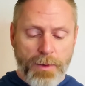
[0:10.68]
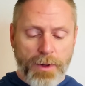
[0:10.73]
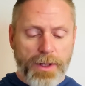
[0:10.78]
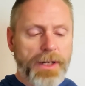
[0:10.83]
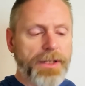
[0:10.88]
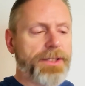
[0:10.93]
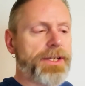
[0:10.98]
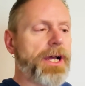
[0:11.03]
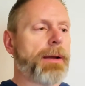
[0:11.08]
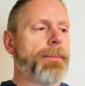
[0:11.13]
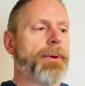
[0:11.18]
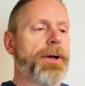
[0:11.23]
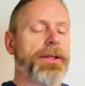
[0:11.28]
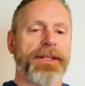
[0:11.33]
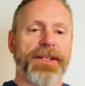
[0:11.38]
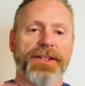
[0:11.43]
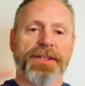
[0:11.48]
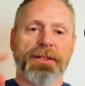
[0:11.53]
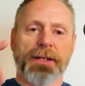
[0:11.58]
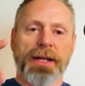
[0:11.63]
we're going to talk about
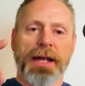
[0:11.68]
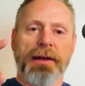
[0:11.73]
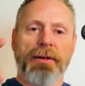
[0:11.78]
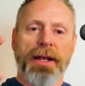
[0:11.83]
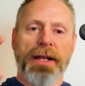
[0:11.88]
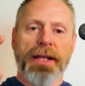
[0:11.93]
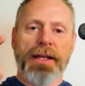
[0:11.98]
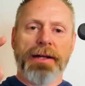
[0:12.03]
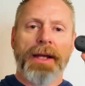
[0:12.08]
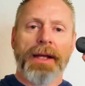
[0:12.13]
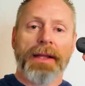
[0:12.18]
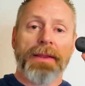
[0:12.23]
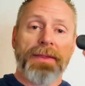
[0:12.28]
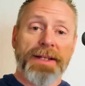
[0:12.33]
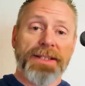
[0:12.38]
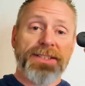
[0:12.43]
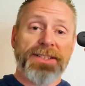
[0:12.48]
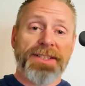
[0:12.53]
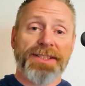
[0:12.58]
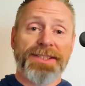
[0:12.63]
this little guy right here.
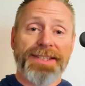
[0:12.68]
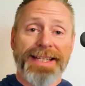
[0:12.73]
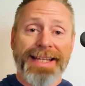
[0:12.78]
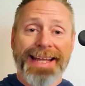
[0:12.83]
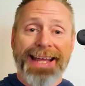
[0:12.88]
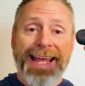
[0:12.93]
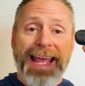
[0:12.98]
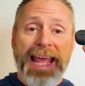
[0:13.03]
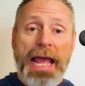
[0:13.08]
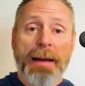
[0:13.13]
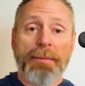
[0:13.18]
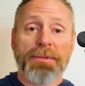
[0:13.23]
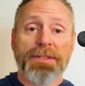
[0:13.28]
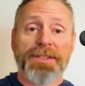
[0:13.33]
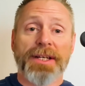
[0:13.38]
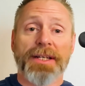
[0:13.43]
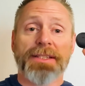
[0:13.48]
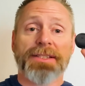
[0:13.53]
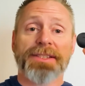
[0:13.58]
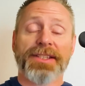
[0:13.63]
This is the
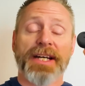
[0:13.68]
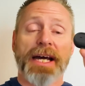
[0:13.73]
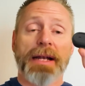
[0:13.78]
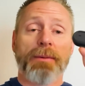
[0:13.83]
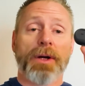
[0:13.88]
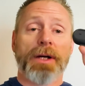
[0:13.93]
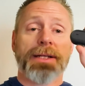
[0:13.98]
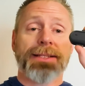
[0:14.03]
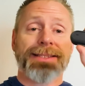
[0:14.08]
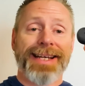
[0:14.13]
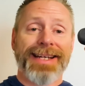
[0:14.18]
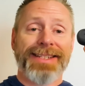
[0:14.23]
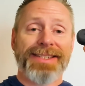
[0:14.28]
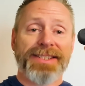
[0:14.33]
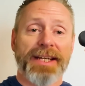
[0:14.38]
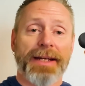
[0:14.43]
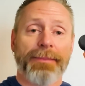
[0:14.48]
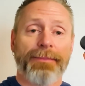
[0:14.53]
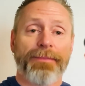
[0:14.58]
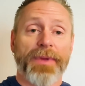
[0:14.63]
Amazon Sidewalk
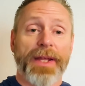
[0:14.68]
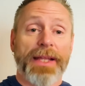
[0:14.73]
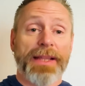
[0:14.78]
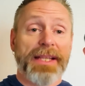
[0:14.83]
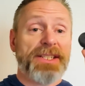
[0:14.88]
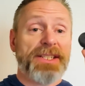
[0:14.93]
Test Kit. And